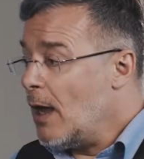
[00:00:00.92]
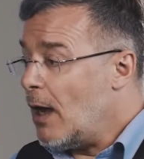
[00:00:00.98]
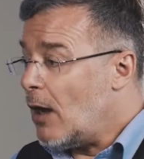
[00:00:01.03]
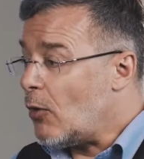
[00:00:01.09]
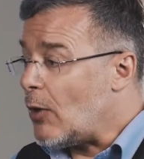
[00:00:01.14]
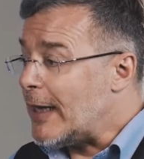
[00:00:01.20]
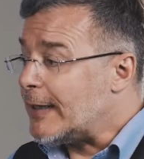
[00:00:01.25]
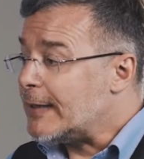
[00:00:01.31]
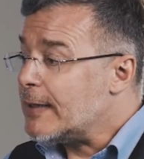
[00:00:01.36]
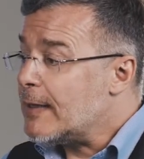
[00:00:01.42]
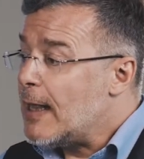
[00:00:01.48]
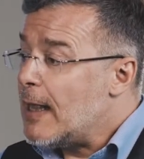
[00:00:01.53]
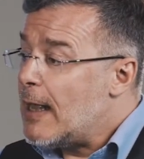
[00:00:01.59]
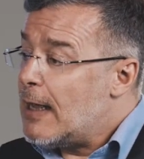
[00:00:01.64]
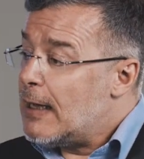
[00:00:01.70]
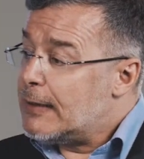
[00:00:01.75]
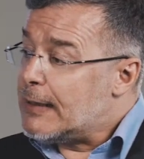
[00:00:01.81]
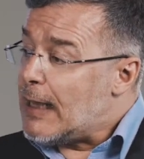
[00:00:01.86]
All right.
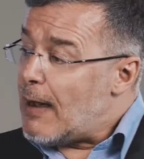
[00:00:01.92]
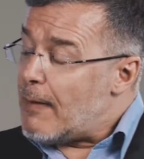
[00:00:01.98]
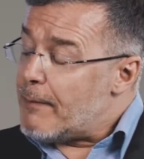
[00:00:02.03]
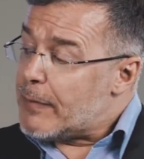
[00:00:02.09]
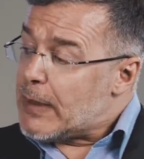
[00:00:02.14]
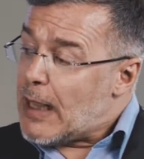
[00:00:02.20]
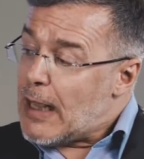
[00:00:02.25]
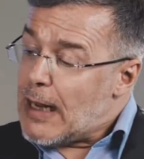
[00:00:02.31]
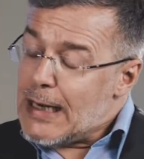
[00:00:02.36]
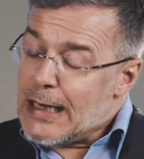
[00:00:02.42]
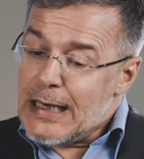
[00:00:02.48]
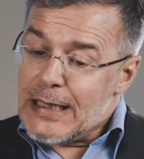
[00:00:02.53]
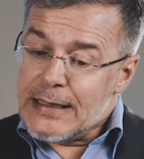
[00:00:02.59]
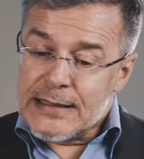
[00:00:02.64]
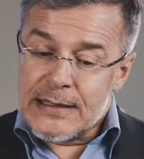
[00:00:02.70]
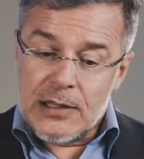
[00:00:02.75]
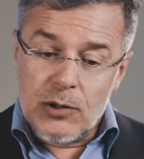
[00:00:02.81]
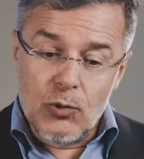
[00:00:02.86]
Now,
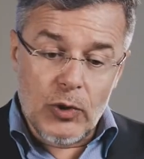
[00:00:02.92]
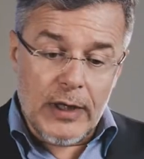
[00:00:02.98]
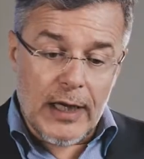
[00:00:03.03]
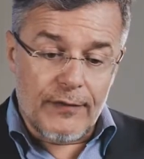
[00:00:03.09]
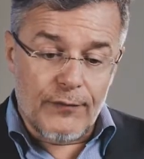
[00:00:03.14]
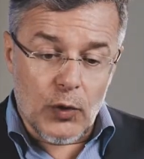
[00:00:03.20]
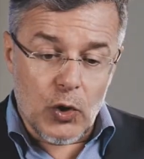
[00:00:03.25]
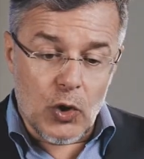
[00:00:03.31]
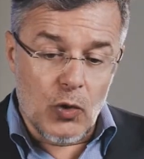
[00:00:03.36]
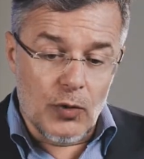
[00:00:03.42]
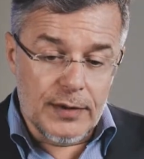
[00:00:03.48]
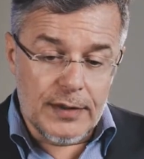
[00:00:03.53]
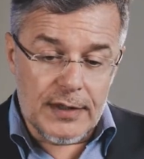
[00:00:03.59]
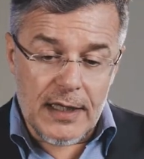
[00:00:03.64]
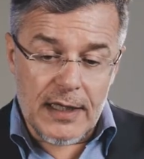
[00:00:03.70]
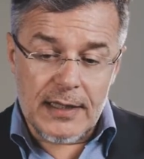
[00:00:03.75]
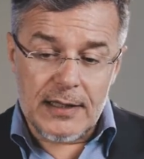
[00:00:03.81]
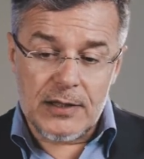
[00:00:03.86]
let's look at the
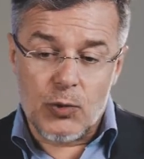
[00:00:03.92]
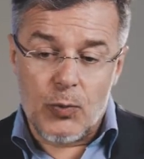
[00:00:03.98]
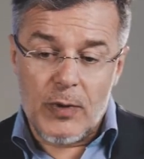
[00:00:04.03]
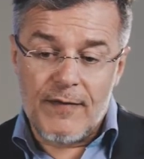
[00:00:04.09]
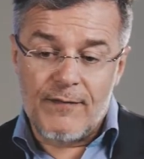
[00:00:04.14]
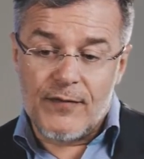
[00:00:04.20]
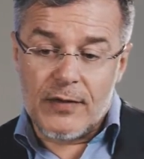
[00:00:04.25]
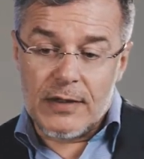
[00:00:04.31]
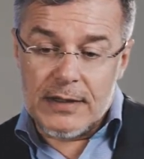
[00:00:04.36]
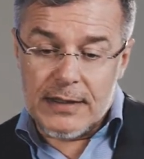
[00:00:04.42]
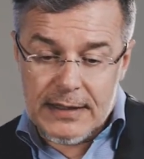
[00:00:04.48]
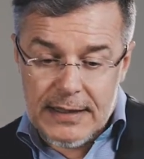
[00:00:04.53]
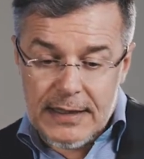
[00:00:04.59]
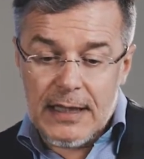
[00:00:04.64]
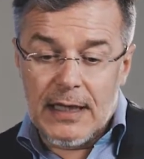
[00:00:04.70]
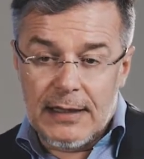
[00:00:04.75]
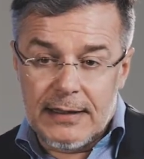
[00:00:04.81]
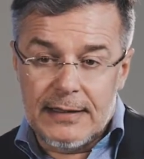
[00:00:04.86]
context with
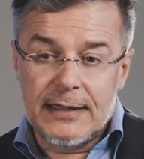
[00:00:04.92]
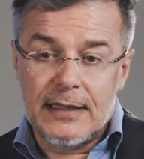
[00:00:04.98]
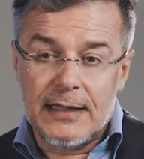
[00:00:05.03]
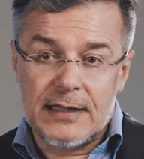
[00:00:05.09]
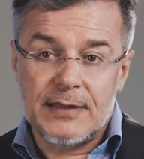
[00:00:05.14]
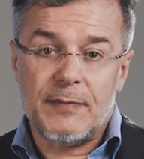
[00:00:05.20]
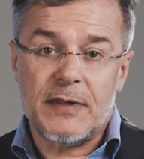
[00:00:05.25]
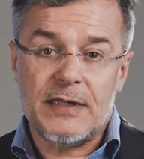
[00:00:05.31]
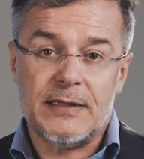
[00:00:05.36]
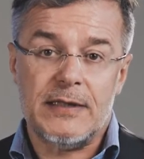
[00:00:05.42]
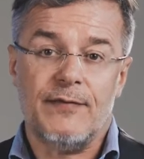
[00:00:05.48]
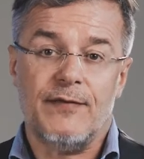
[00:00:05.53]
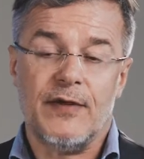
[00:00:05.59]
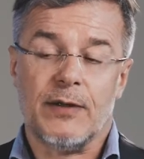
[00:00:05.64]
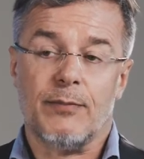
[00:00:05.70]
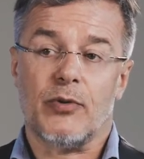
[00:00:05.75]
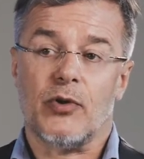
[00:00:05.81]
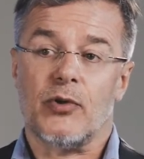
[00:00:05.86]

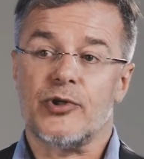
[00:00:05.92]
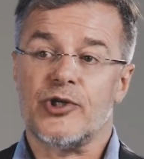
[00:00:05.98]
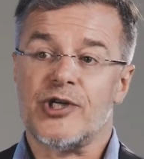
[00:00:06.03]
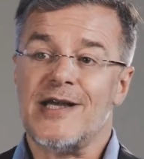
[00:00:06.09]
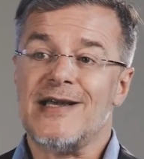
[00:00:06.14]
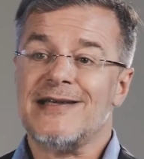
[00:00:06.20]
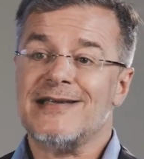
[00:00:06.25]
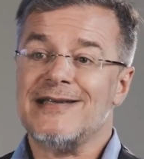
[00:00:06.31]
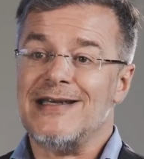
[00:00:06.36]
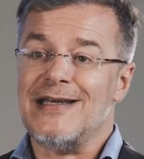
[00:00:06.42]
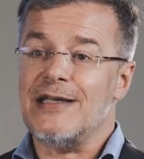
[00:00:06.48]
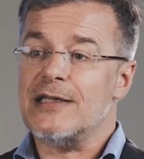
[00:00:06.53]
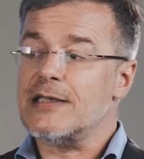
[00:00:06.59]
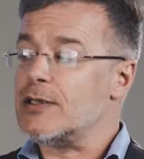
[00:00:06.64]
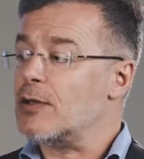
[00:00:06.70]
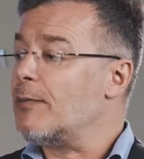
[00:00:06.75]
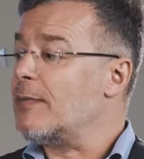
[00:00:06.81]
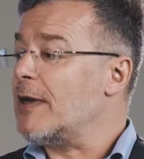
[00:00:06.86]
DLT-specific project in
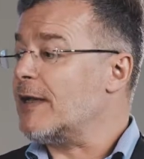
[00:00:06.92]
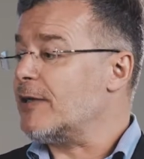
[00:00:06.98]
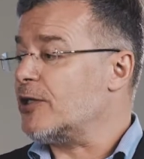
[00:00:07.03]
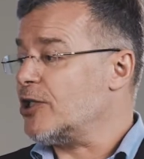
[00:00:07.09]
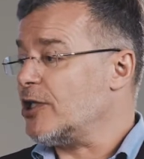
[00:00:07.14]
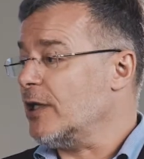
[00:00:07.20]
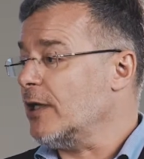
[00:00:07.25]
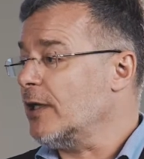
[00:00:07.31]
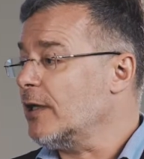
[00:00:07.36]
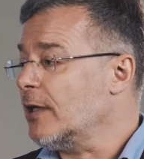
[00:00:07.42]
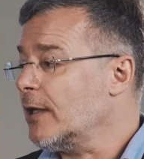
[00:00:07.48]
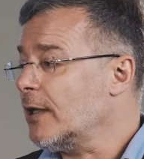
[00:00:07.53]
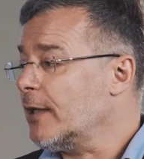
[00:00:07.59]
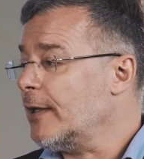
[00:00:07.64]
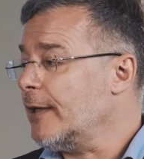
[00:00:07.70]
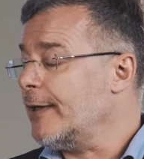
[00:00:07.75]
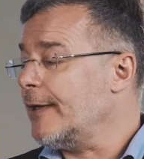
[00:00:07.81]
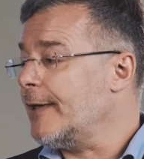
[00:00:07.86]
supply chain.
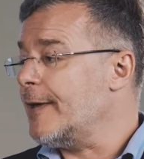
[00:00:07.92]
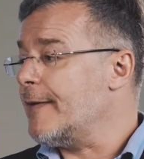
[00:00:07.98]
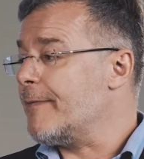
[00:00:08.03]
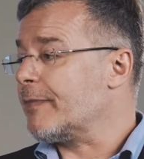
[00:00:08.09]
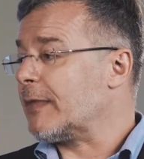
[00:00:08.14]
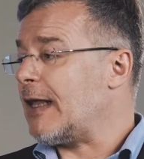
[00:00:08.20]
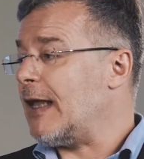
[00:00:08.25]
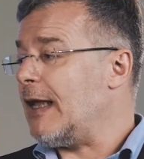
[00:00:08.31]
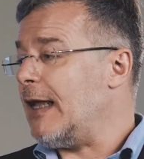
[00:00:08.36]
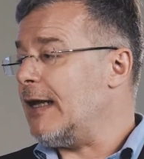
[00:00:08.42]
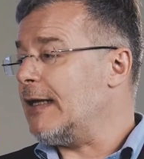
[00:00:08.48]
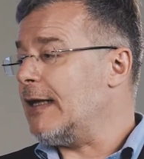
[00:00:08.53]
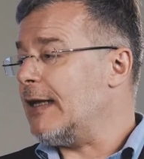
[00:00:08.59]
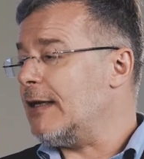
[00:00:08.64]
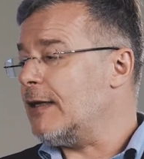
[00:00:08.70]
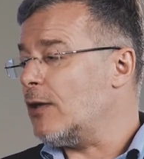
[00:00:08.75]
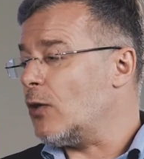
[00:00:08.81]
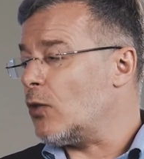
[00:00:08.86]

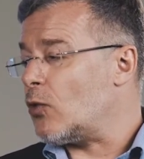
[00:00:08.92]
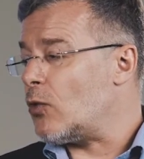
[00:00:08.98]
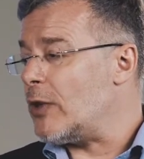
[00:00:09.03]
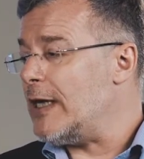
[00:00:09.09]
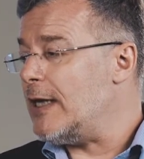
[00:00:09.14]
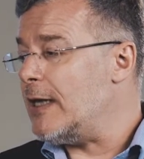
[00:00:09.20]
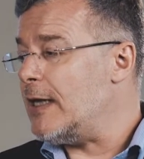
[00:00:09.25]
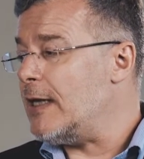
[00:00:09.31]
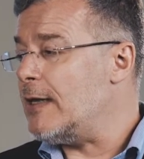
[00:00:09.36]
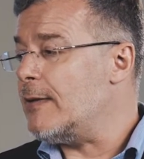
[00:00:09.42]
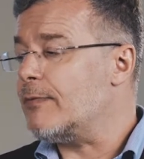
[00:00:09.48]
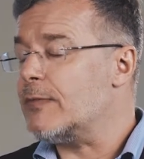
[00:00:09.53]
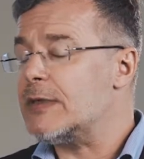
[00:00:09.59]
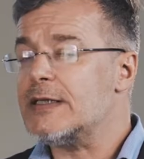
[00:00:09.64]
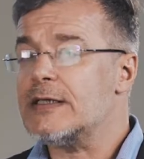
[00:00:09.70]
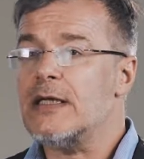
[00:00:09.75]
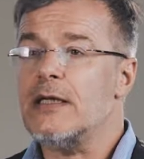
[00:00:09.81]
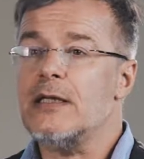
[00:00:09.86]
And really,
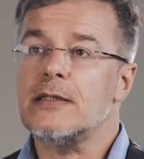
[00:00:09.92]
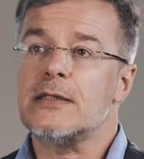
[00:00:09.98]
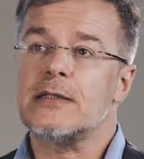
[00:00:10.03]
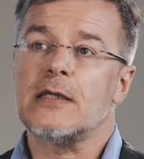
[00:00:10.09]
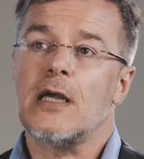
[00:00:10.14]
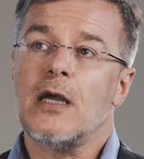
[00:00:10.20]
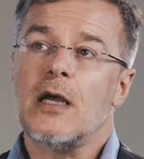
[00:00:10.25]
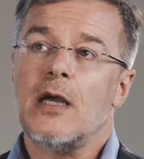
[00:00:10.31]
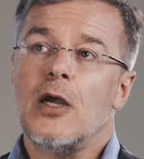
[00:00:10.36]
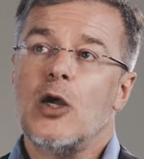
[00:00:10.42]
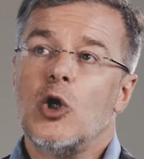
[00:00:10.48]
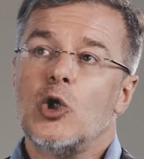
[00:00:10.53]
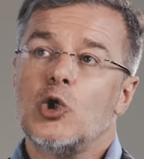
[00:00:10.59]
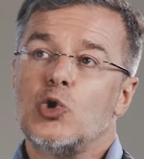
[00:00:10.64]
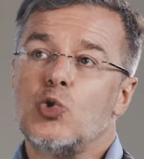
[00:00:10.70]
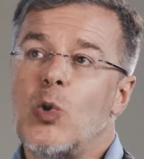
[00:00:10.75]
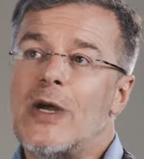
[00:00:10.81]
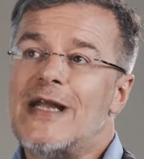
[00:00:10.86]
since
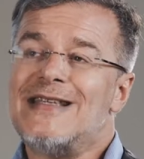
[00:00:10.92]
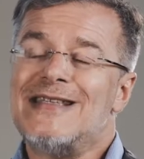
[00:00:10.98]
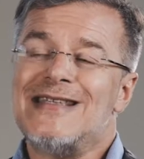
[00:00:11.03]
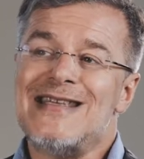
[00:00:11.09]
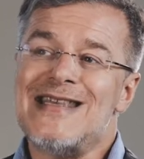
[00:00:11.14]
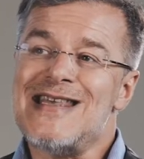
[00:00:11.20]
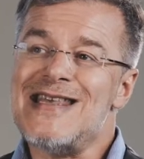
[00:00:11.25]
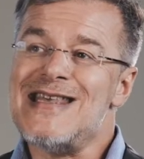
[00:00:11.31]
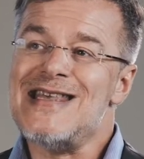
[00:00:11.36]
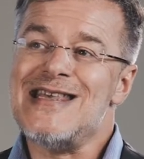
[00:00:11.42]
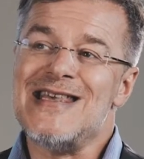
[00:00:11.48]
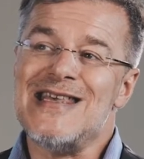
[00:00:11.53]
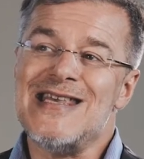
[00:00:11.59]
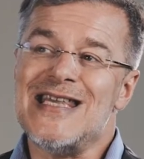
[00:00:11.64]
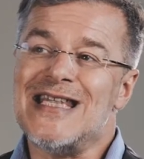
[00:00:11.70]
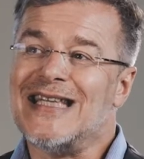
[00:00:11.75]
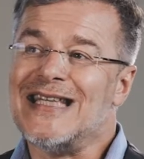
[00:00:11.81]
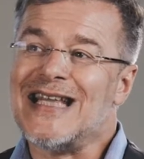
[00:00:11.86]

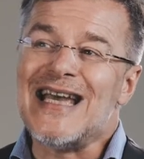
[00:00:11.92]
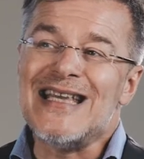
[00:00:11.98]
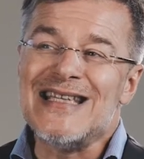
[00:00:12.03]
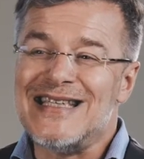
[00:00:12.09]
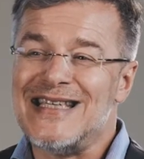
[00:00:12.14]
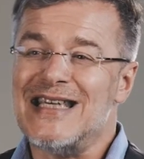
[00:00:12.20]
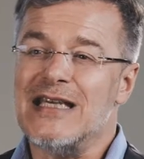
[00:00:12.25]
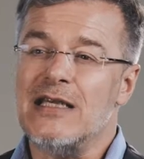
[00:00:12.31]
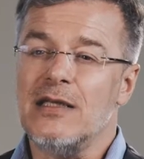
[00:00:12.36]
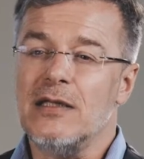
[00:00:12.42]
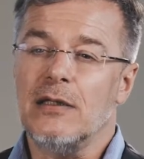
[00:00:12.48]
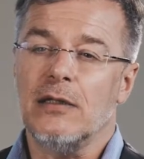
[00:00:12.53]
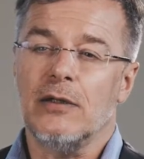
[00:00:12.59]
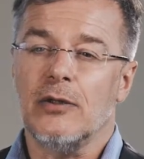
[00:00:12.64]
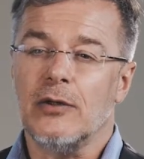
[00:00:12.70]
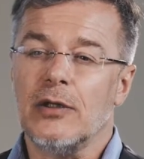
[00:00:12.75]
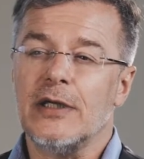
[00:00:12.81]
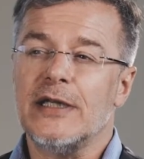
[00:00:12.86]

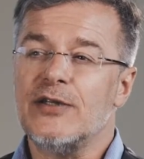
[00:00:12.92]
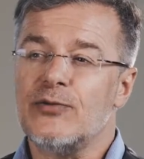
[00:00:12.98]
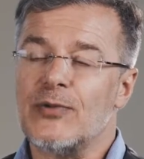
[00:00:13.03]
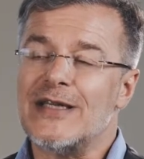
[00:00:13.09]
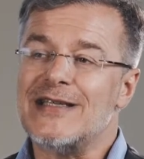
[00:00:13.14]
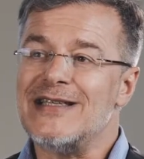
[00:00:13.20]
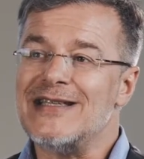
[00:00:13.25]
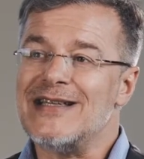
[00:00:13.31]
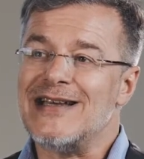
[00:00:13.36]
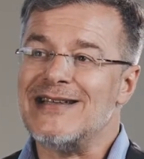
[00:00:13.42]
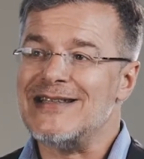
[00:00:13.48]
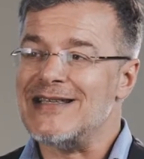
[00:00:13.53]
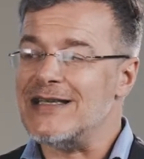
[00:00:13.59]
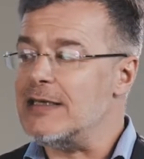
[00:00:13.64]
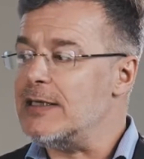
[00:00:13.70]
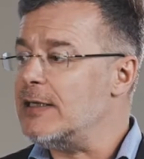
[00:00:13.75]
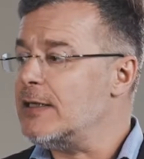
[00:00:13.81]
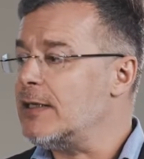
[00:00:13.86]
2019, early
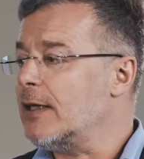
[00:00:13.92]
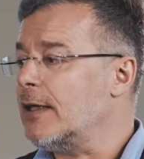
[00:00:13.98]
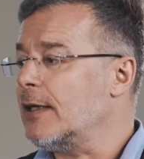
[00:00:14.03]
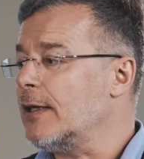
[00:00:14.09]
2019,